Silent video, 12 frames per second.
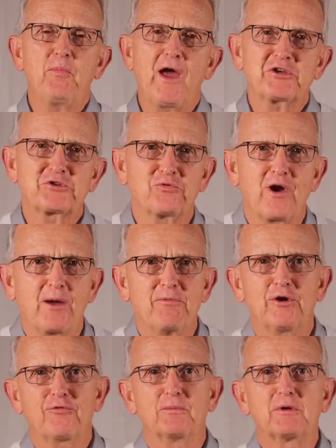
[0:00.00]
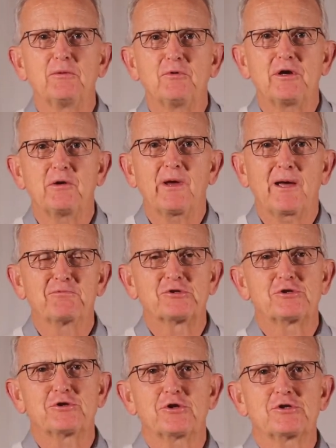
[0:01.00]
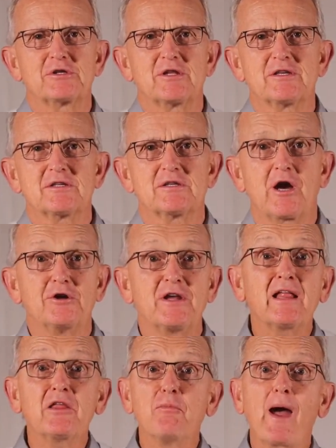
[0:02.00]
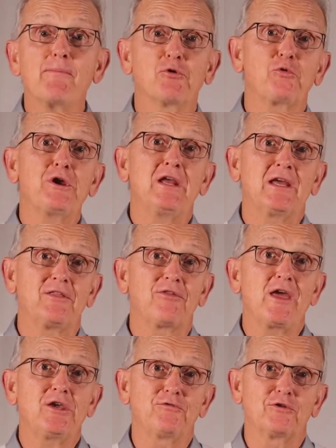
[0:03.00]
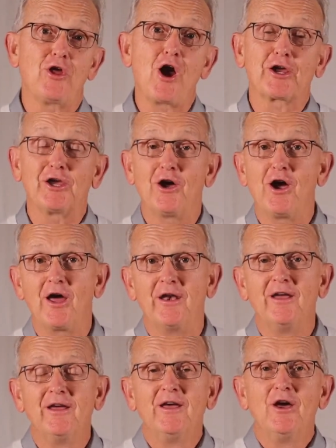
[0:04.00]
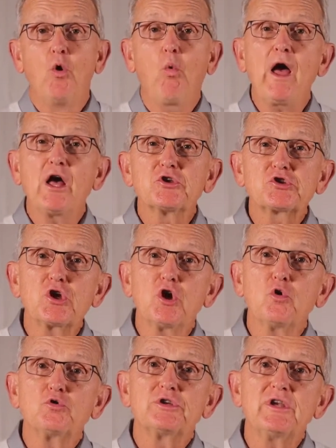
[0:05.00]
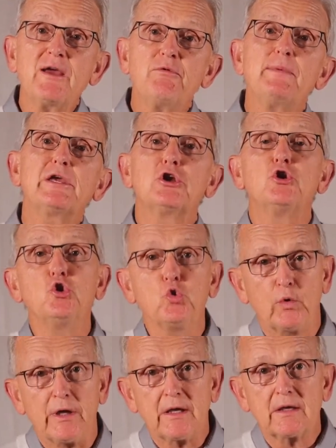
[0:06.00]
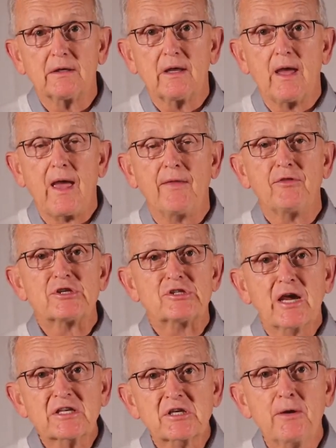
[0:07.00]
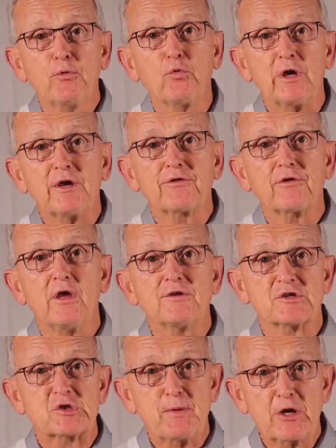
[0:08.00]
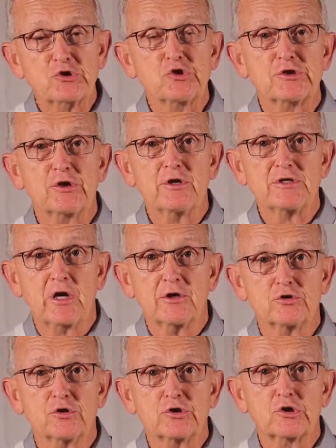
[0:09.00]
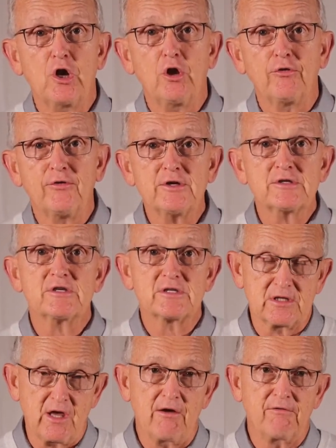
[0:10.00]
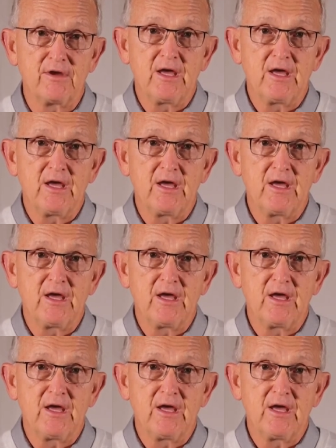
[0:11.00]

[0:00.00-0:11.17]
Pastor Rob here from Community Baptist Church. This is our daily Bible reading, and thank you for logging on. Well, so today we begin a new week, and these next couple weeks is a special series at our church called This is Love.